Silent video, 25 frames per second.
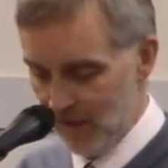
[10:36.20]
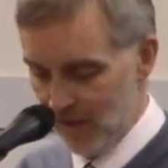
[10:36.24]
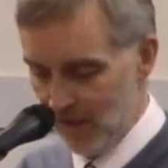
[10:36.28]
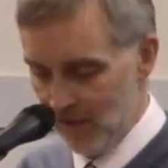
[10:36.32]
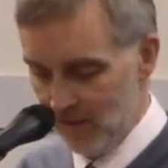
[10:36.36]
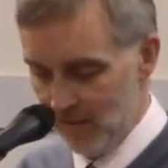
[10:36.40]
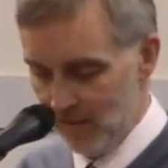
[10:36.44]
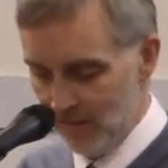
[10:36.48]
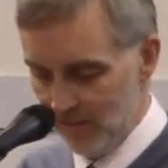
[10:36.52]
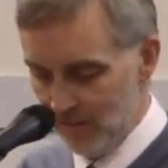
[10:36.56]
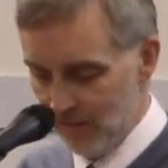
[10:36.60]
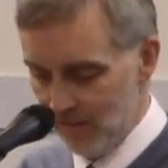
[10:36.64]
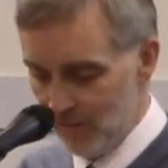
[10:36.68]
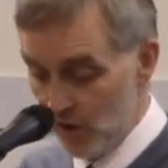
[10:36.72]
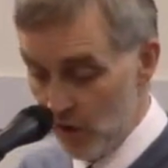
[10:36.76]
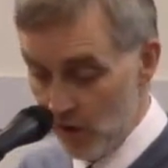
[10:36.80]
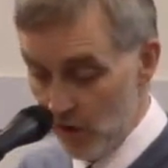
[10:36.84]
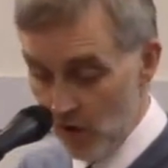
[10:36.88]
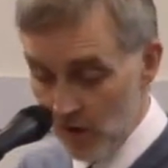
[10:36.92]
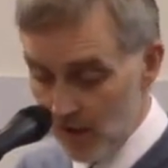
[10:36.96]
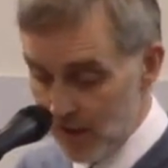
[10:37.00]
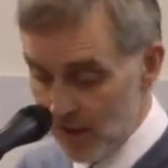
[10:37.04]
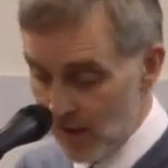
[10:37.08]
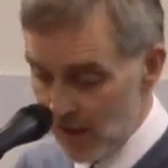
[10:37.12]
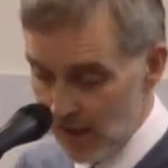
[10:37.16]
So
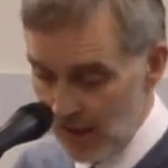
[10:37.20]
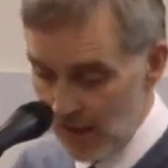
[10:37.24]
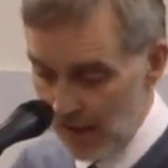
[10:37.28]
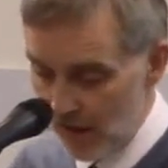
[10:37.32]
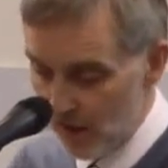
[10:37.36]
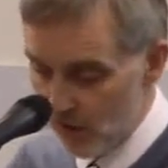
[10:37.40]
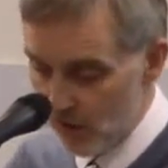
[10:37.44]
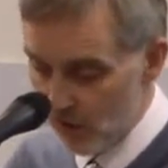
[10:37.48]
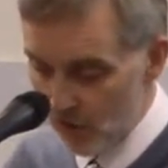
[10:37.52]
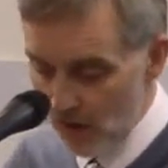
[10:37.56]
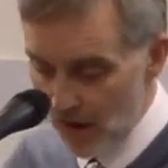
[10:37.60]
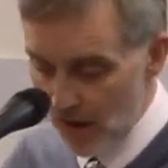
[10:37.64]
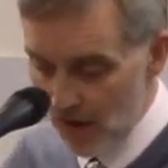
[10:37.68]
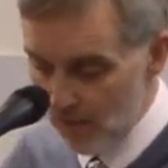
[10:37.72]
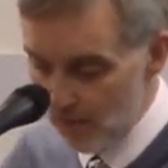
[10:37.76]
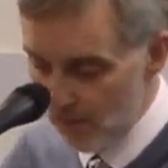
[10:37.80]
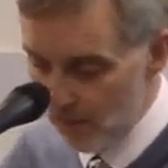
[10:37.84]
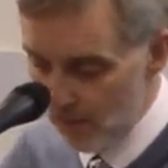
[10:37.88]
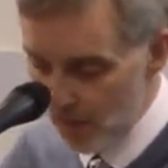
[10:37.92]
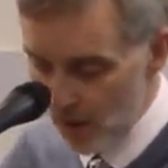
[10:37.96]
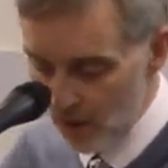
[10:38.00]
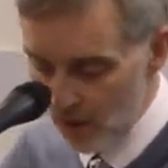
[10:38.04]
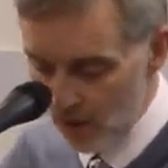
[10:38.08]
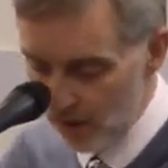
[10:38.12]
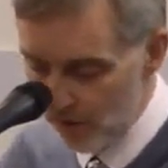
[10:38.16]
John is actually a great
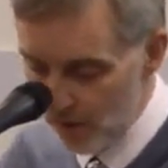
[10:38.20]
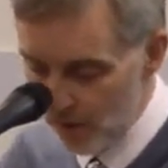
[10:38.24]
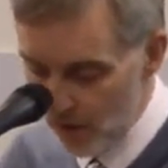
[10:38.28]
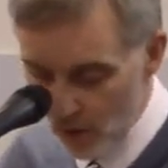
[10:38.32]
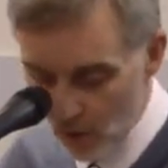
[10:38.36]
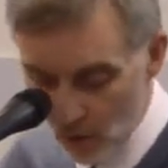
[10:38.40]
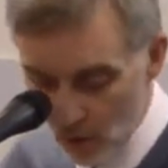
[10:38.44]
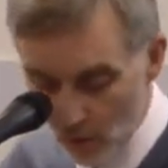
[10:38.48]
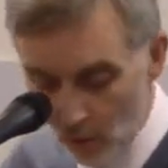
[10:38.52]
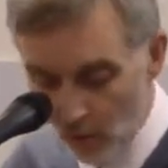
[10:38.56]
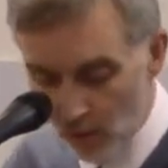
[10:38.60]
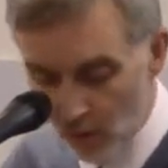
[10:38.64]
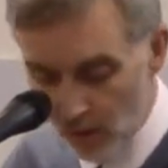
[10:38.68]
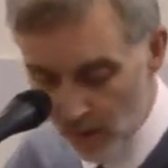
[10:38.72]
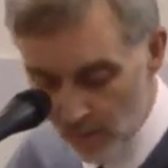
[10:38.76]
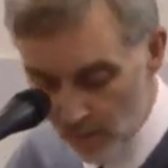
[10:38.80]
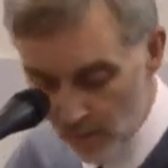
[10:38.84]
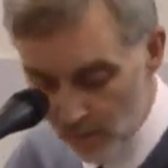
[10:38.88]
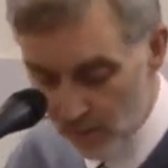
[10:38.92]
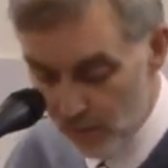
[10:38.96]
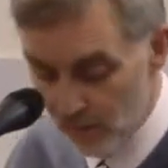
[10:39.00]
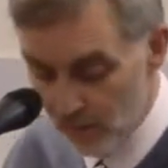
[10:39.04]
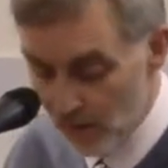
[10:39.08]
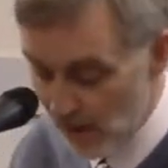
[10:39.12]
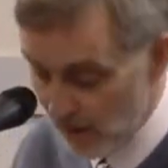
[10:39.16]
model for all
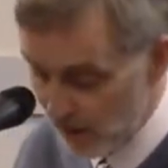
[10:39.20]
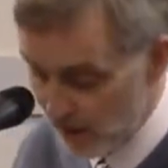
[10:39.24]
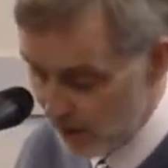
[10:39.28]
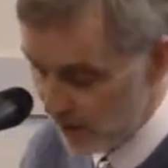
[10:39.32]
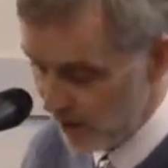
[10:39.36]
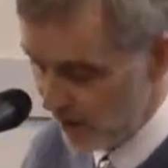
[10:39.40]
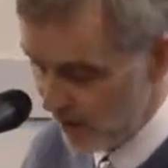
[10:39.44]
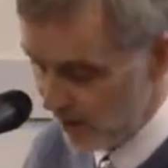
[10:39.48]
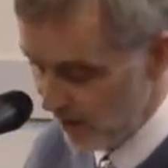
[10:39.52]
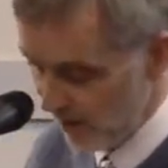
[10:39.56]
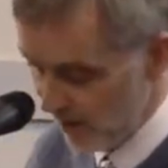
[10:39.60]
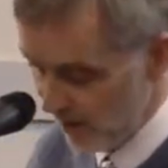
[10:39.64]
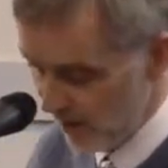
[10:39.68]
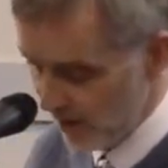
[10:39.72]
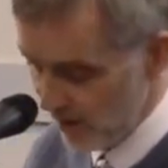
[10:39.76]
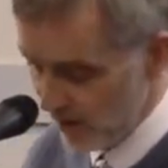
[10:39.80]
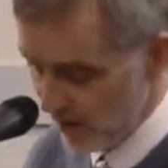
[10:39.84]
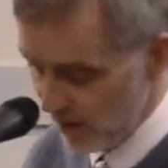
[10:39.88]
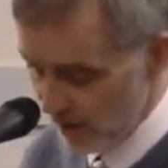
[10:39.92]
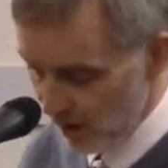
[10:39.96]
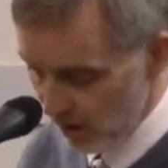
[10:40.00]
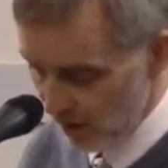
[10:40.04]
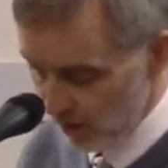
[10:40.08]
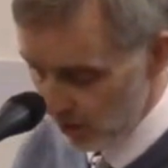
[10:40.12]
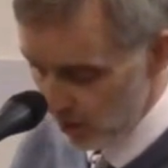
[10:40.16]
that preach
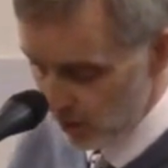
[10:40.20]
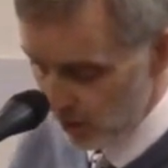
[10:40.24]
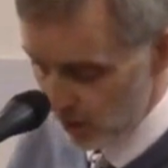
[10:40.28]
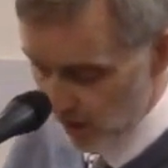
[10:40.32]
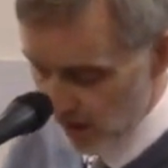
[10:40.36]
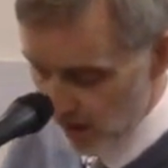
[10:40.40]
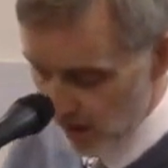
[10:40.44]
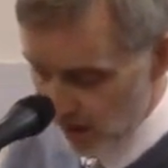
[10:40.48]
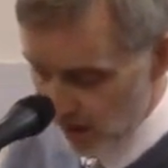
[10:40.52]
the Lord